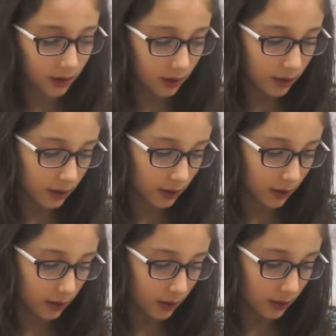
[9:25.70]

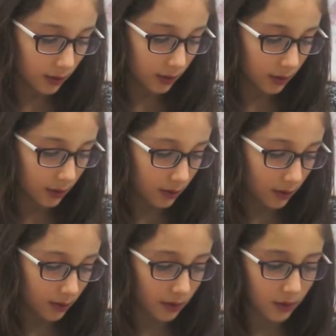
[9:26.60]

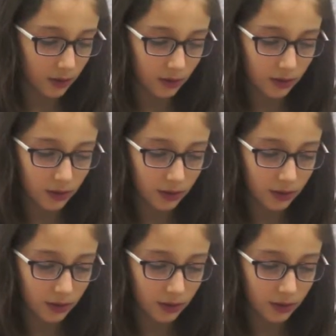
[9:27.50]
Nothing is said.